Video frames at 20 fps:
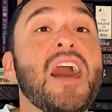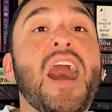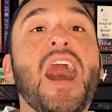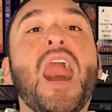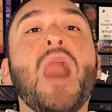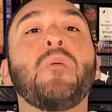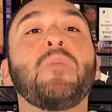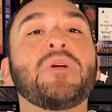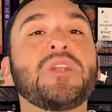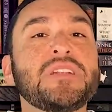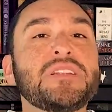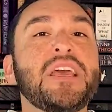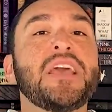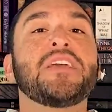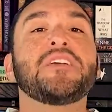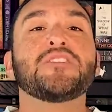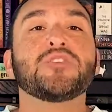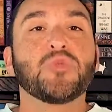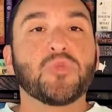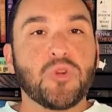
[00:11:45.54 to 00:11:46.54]
I'm going to take
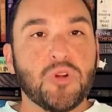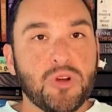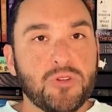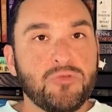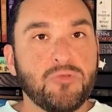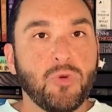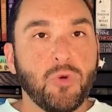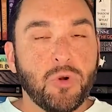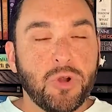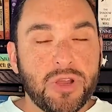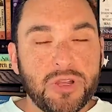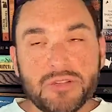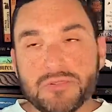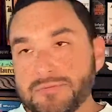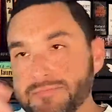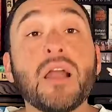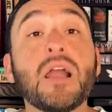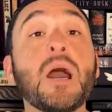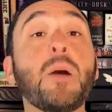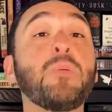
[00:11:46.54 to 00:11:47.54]
his word for it.
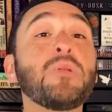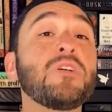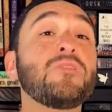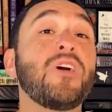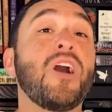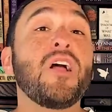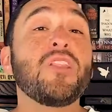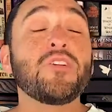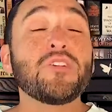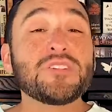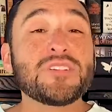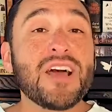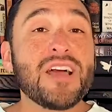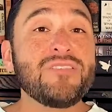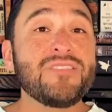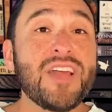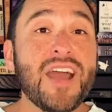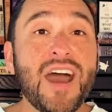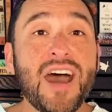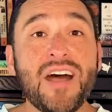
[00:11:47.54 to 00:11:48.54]
A couple of others
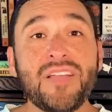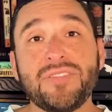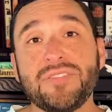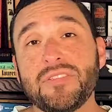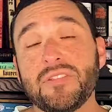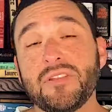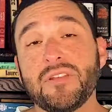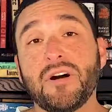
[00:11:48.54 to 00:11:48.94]
I've got